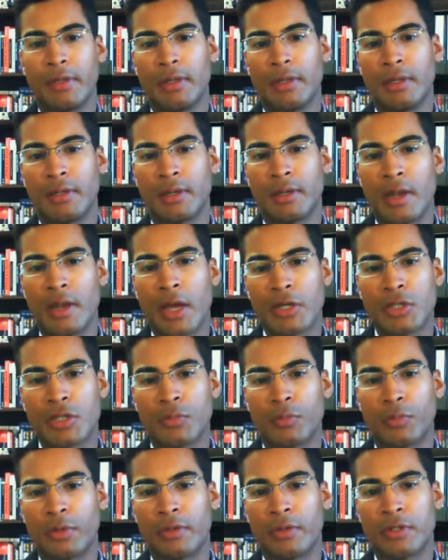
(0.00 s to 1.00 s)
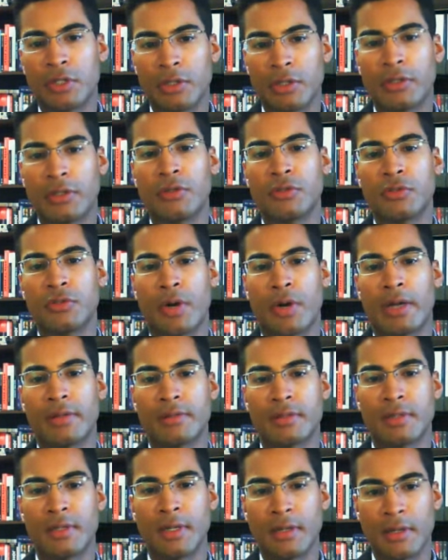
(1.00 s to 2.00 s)
in connection with children's
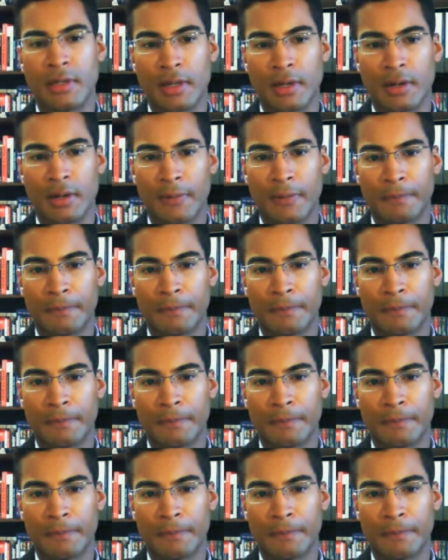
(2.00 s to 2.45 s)
rights in India?